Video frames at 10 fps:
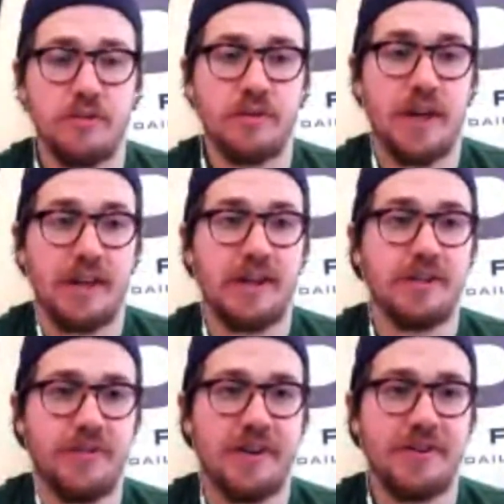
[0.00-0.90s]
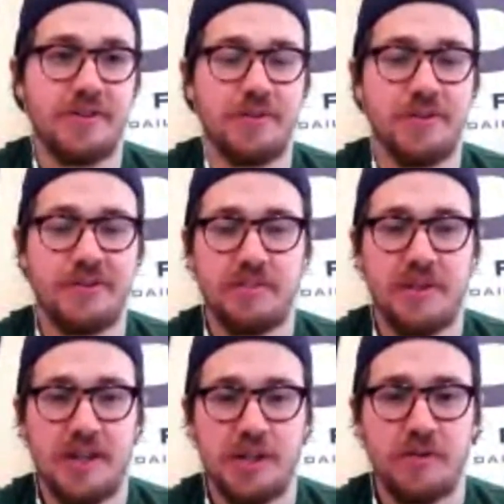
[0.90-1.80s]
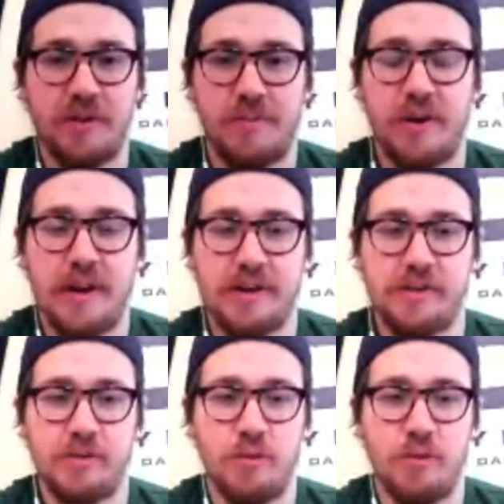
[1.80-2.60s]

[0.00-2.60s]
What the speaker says: Yeah, that is very true. We've seen him take over the ball handling